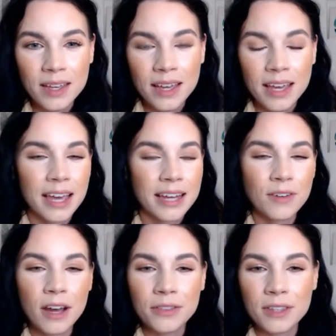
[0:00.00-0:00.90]
And I've
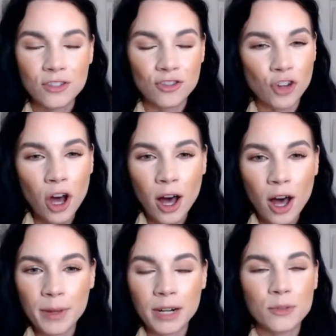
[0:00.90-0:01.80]
got this
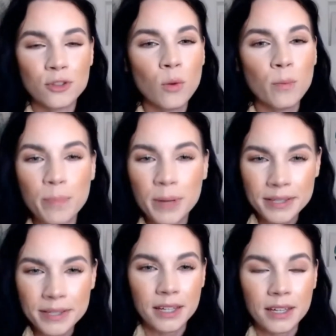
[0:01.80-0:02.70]
job and I'm so
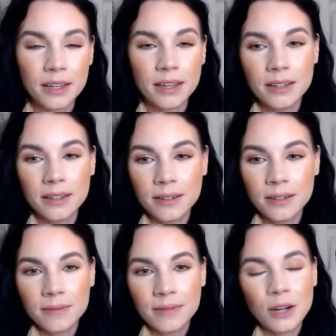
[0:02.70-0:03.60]
busy.
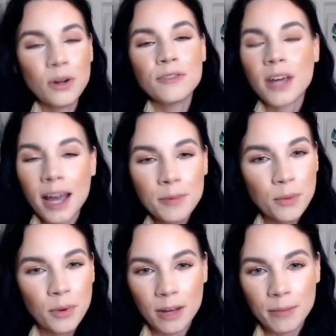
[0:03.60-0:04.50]
I don't have time to
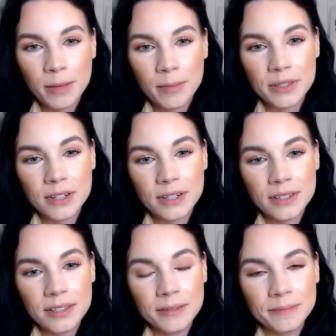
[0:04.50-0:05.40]
work on my business.